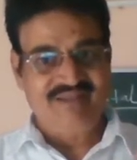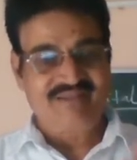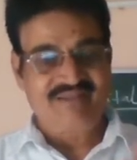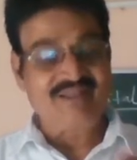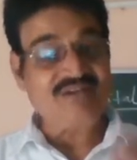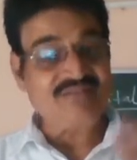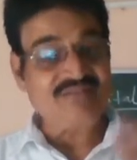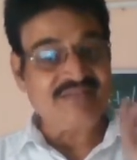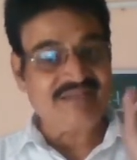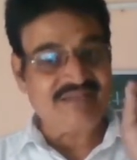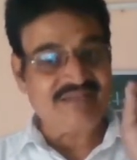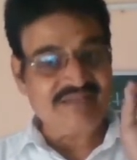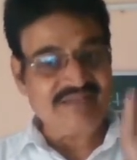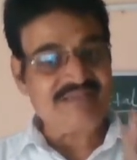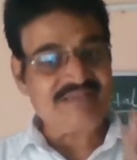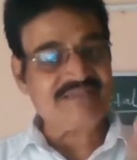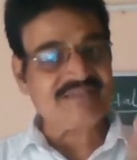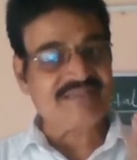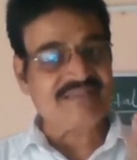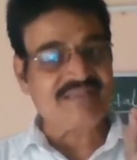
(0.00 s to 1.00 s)
Now the
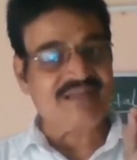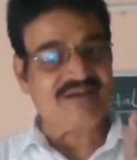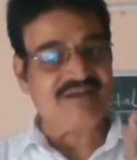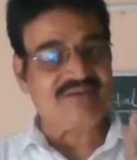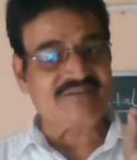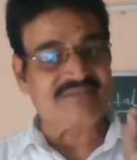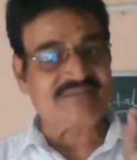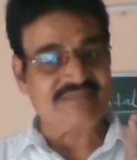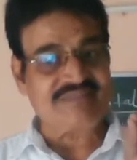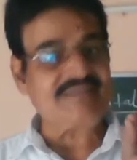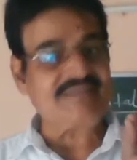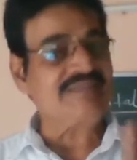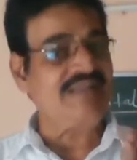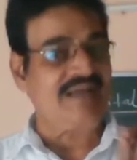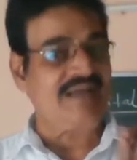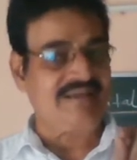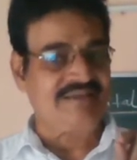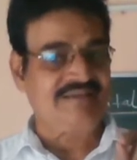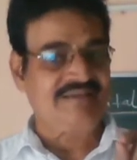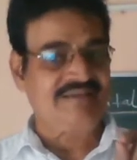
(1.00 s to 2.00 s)
critics now said
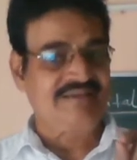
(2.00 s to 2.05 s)
that.